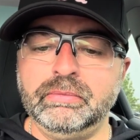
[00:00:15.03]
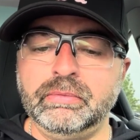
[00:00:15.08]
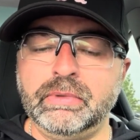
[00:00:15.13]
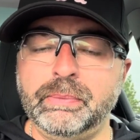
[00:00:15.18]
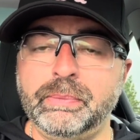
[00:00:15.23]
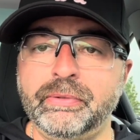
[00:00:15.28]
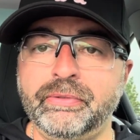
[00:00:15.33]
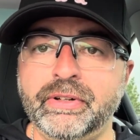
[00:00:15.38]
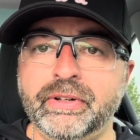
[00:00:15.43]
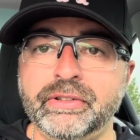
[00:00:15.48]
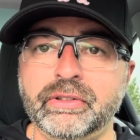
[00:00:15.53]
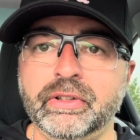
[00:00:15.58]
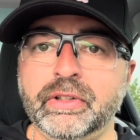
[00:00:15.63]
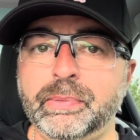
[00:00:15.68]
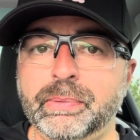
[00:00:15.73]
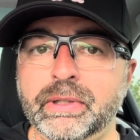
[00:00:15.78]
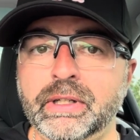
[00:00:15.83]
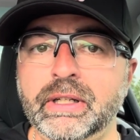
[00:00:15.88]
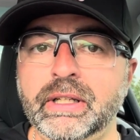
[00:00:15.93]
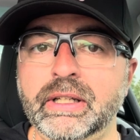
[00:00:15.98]
my professional
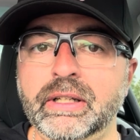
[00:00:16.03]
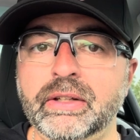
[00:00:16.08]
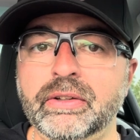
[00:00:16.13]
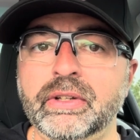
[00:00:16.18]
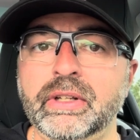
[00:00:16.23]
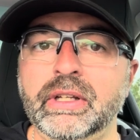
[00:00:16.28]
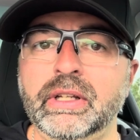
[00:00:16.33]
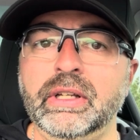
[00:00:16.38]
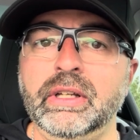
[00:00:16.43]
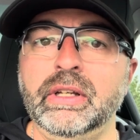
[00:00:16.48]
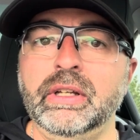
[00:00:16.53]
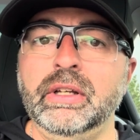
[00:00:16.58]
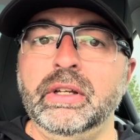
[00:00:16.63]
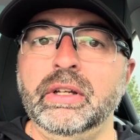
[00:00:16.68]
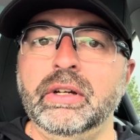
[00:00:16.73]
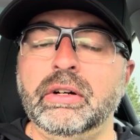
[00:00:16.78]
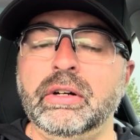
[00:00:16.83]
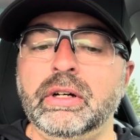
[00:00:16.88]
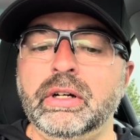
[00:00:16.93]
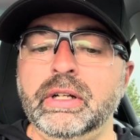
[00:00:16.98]
experience
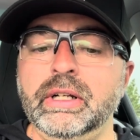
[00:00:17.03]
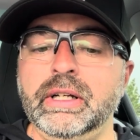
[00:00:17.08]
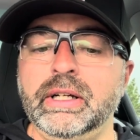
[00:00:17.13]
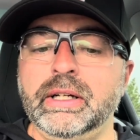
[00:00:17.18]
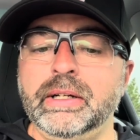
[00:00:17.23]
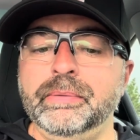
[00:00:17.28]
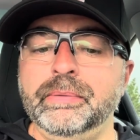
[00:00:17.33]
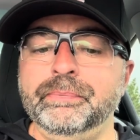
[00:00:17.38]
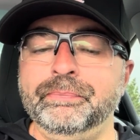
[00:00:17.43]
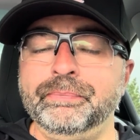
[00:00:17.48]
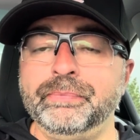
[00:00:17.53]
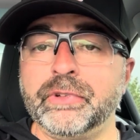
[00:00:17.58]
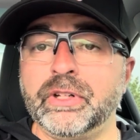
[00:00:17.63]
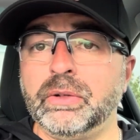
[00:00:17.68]
on